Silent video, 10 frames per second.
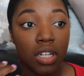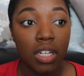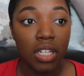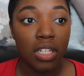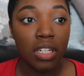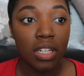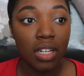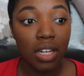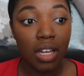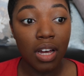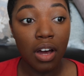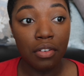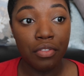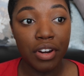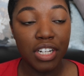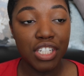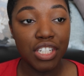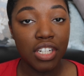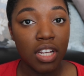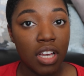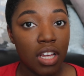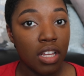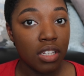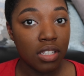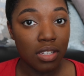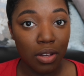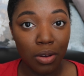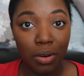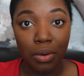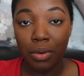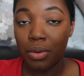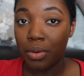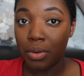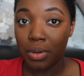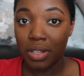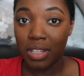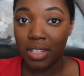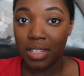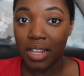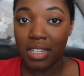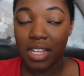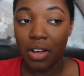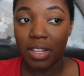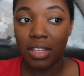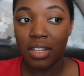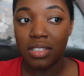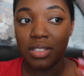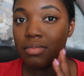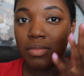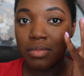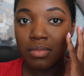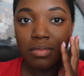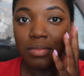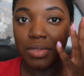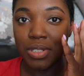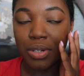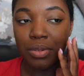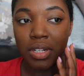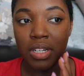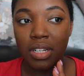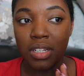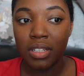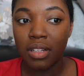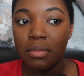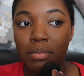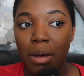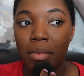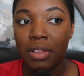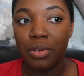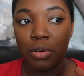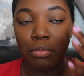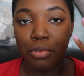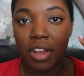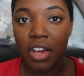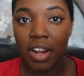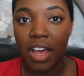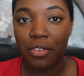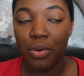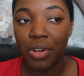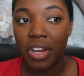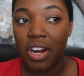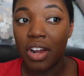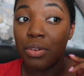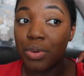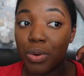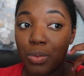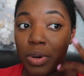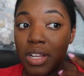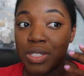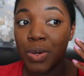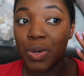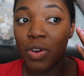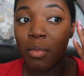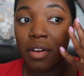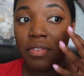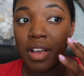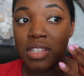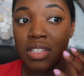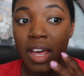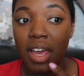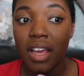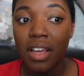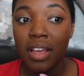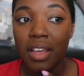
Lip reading: good coverage. So that is how that looks. Don't mind my little breakout I have going on here. I don't know what is going on my face. Like,